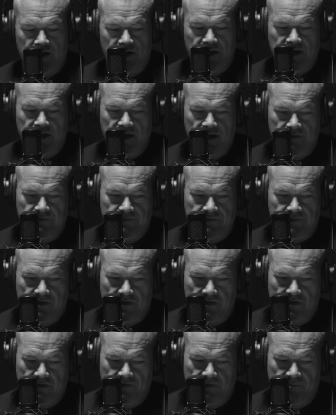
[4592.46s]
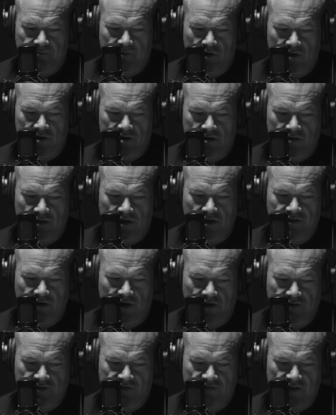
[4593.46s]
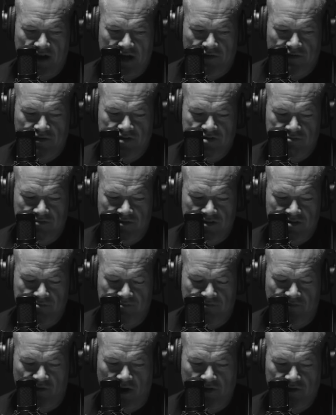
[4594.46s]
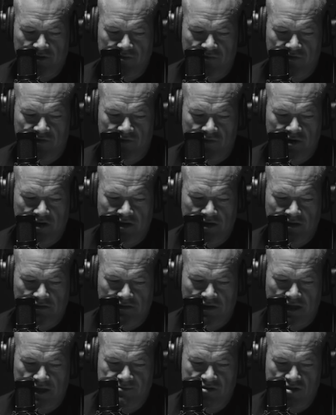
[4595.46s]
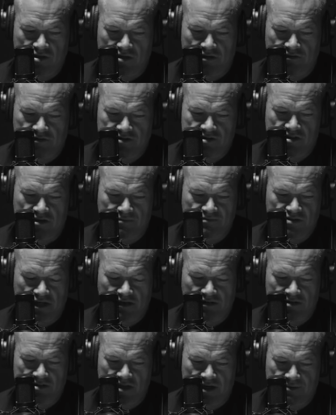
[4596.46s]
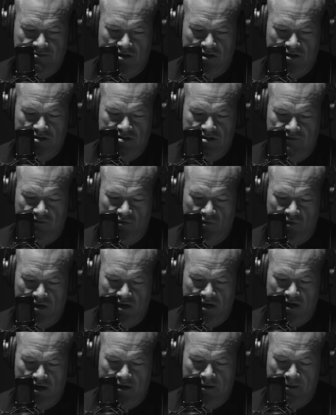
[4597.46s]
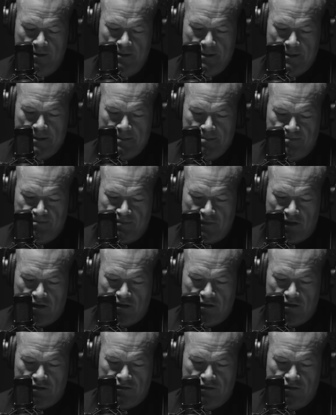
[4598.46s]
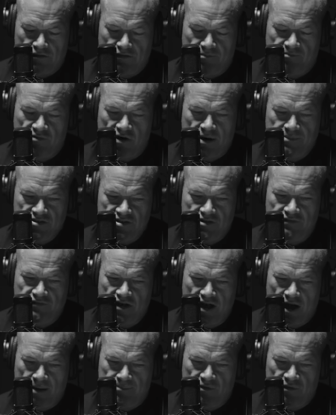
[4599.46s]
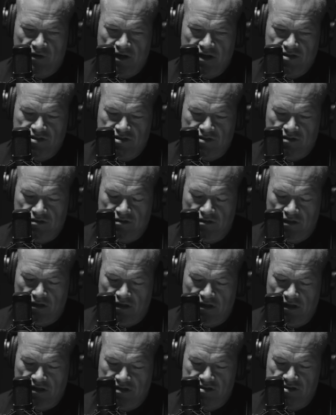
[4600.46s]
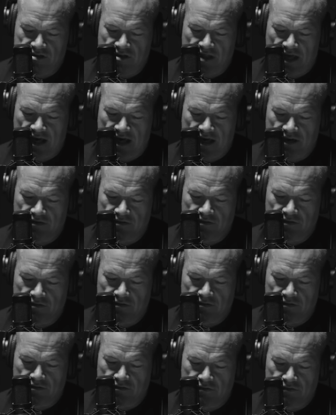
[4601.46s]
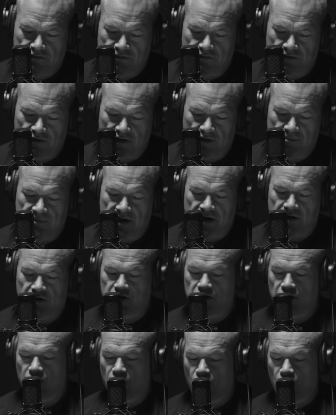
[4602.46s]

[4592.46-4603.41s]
and again, the book Undaunted Valor, it's volume 3, Lam Son, the subtitles Lam Son 719. The premise of the operation is that America